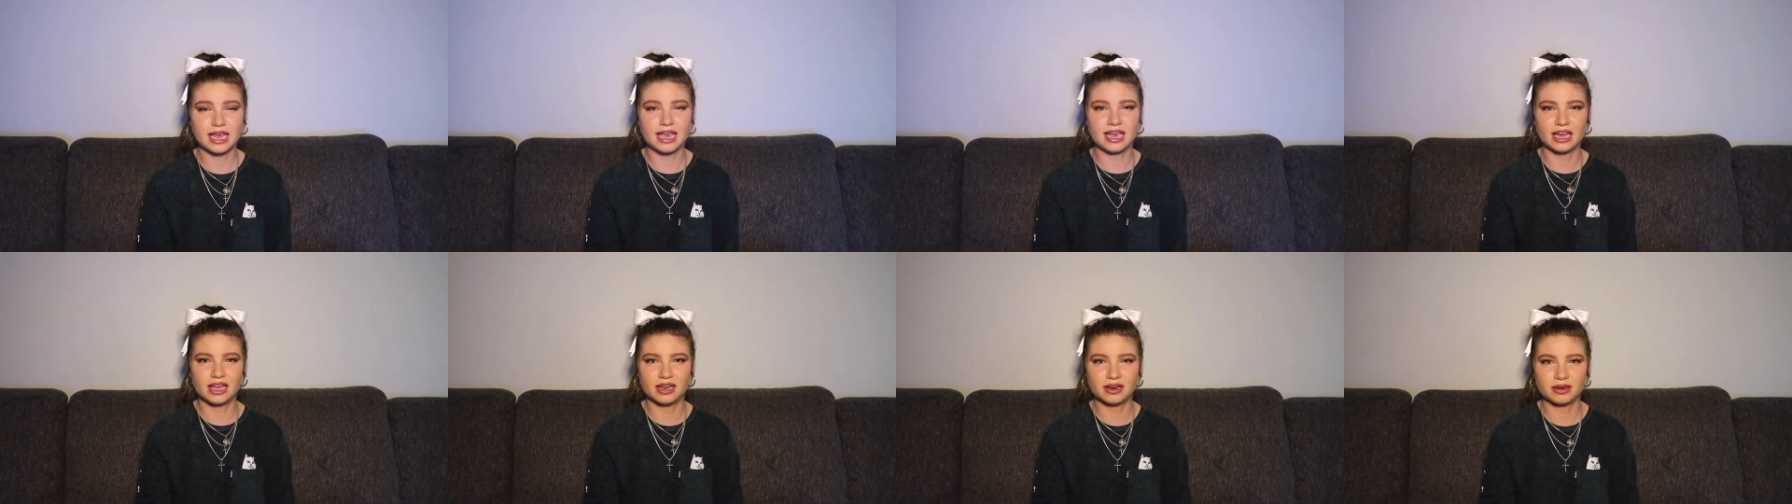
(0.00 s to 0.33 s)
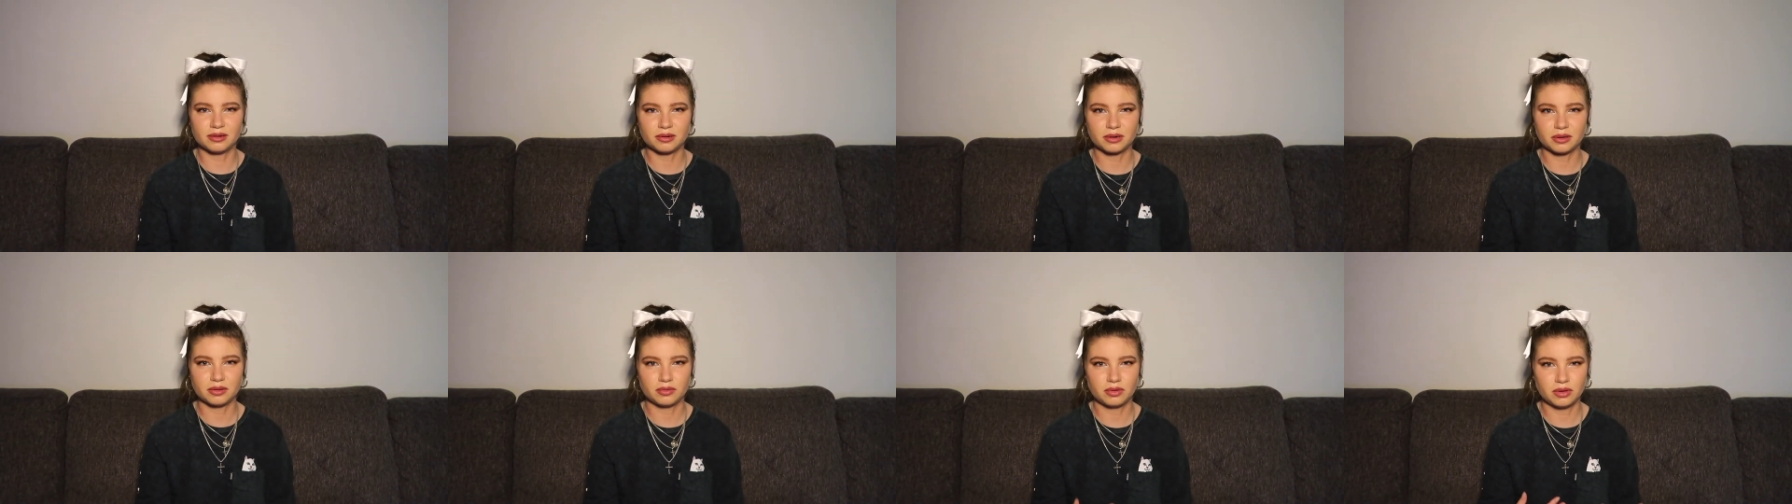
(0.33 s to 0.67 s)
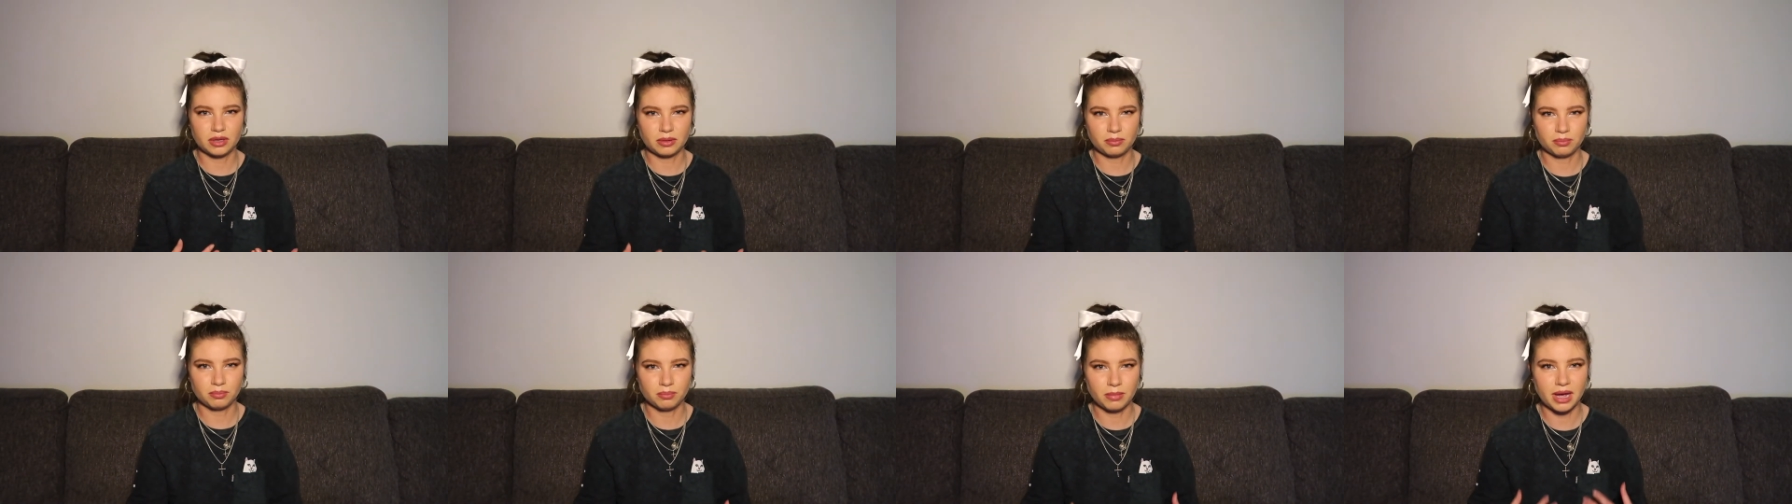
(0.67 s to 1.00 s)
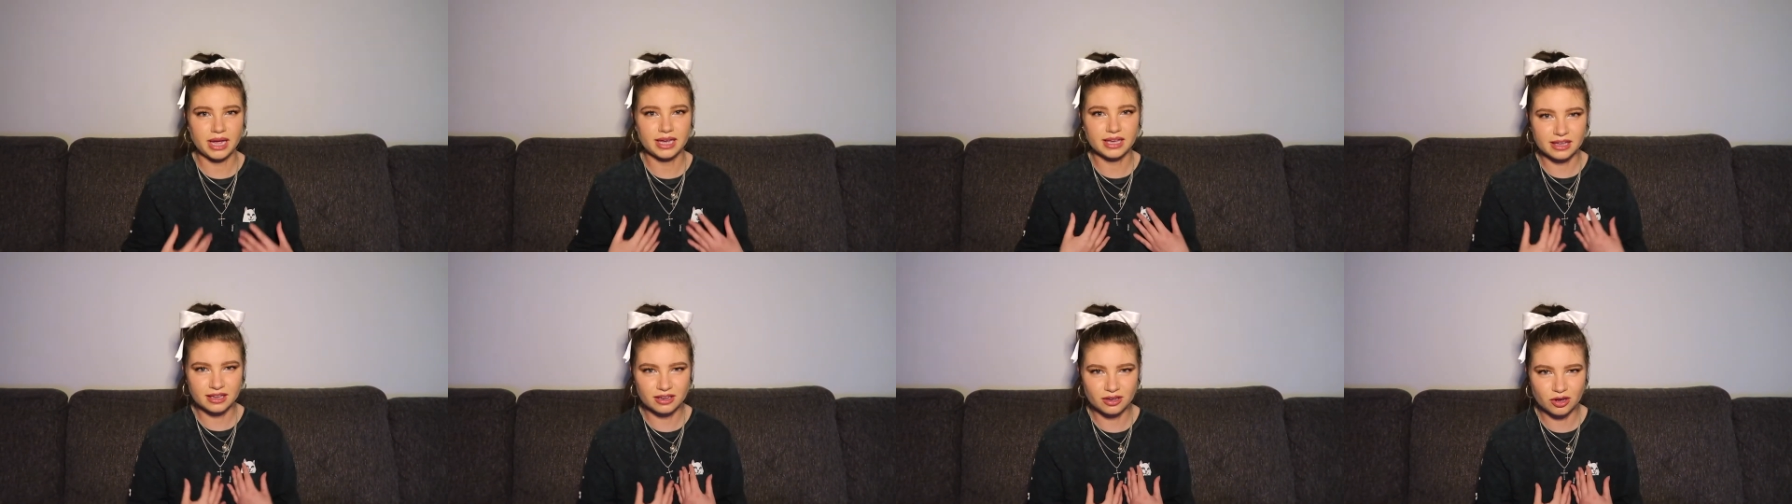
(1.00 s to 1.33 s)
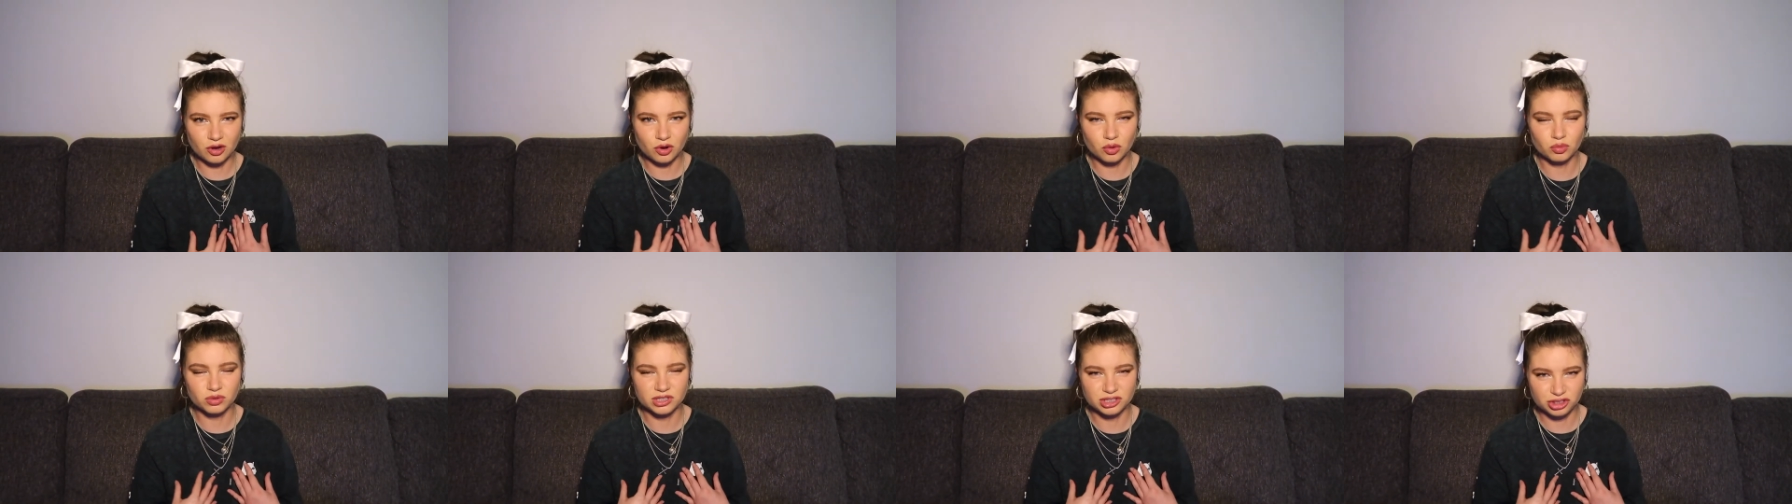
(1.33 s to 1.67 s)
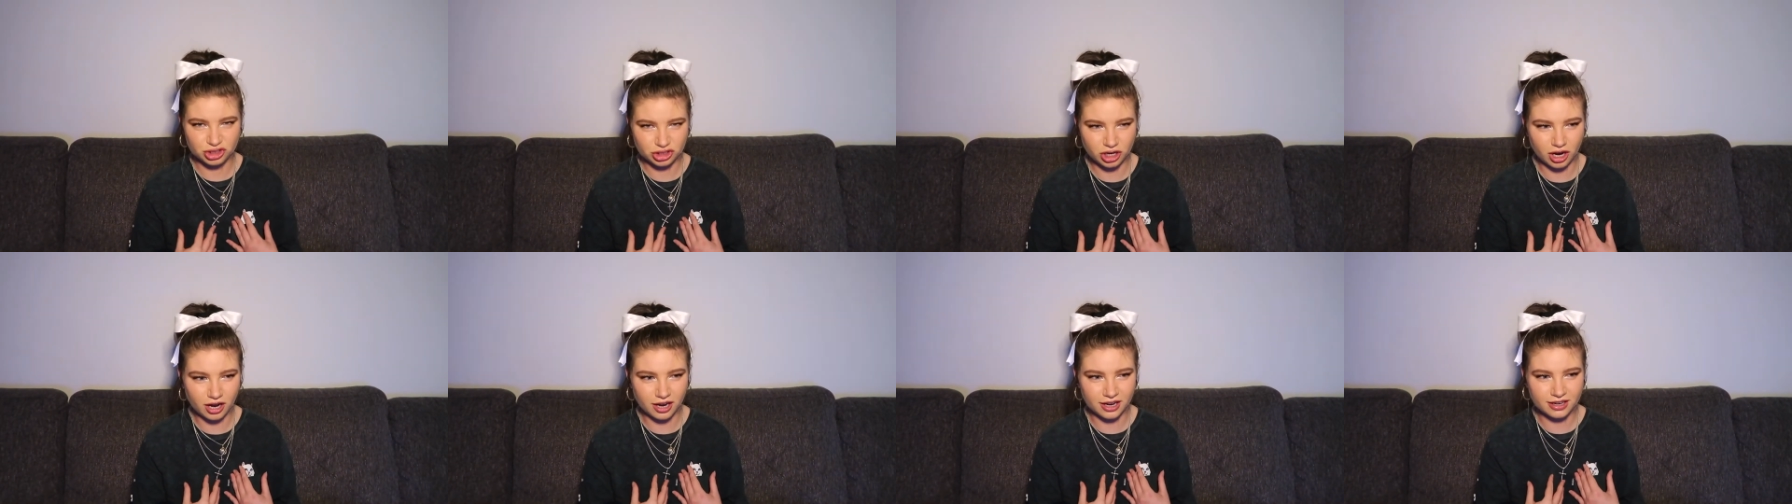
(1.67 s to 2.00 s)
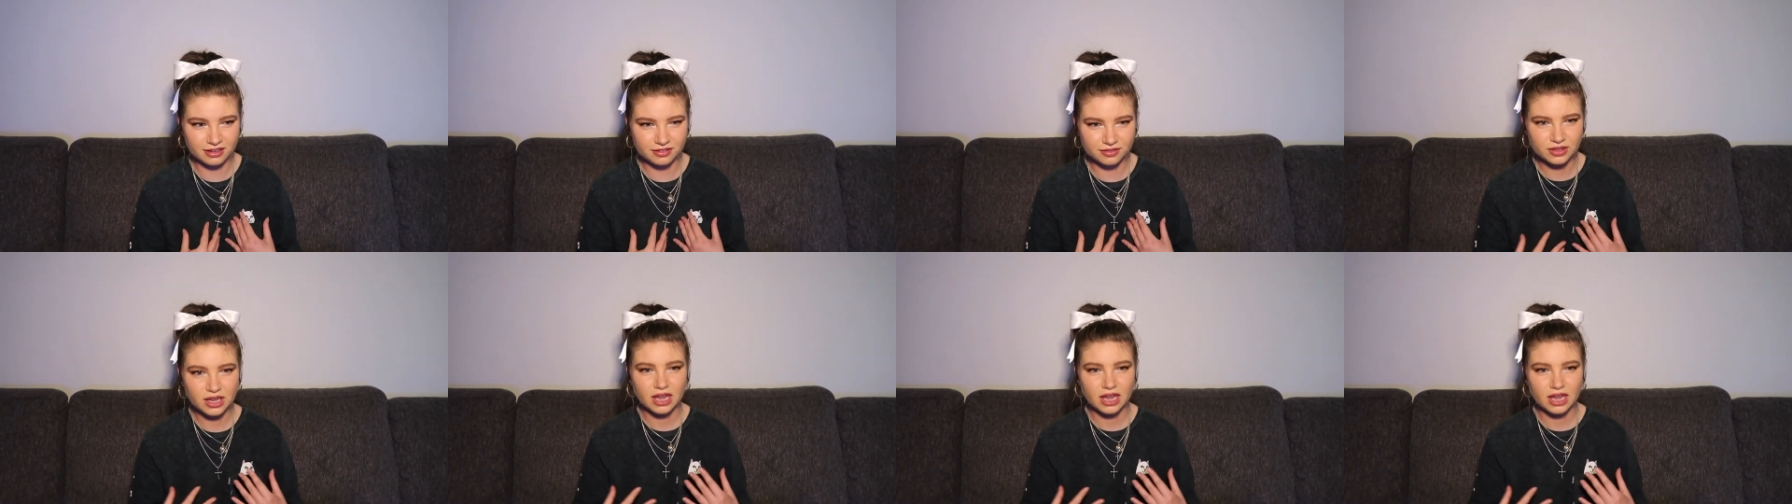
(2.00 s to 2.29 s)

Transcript: and my ego was shot.